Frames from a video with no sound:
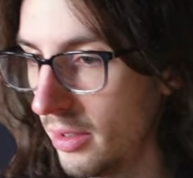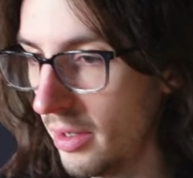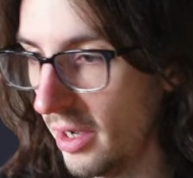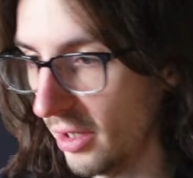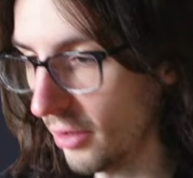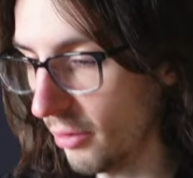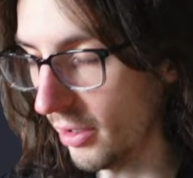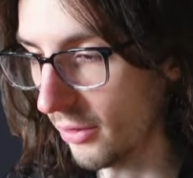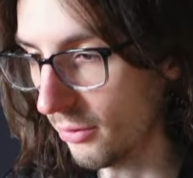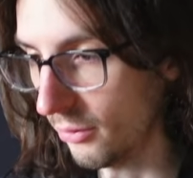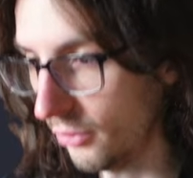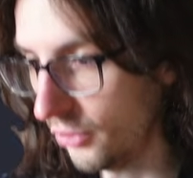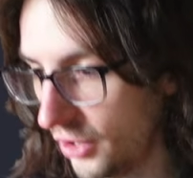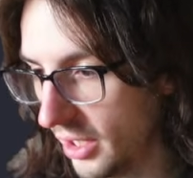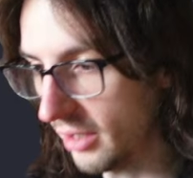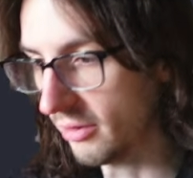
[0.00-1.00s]
and a critical
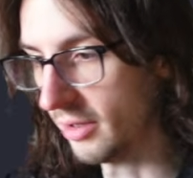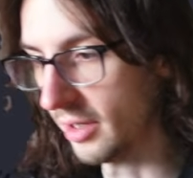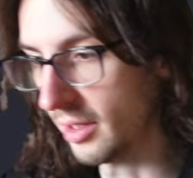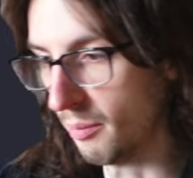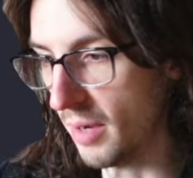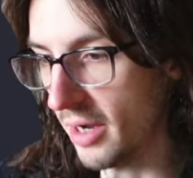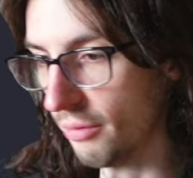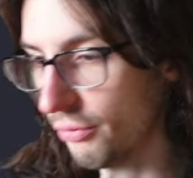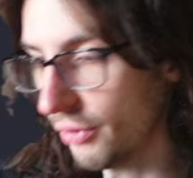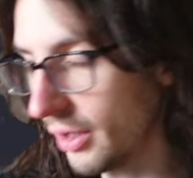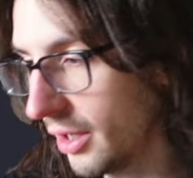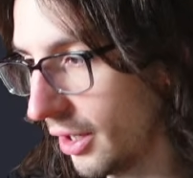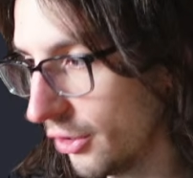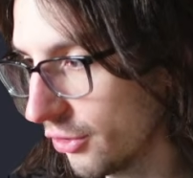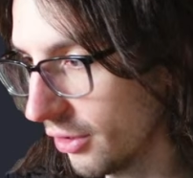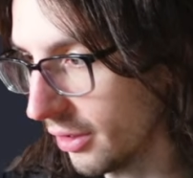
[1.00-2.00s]
chance like
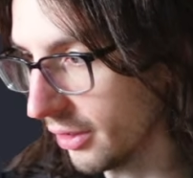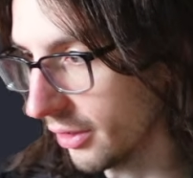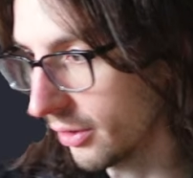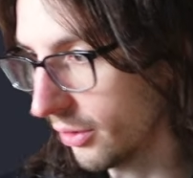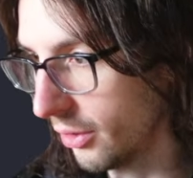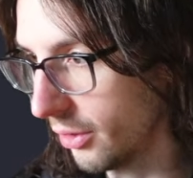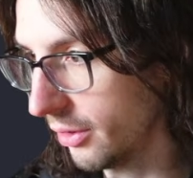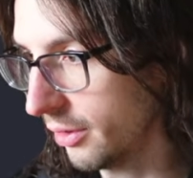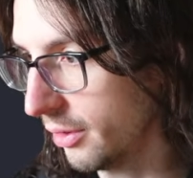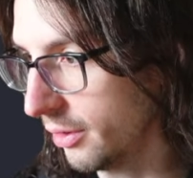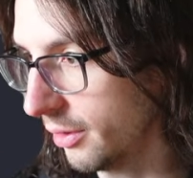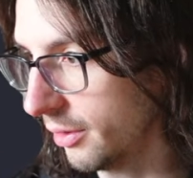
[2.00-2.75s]
modification on the card.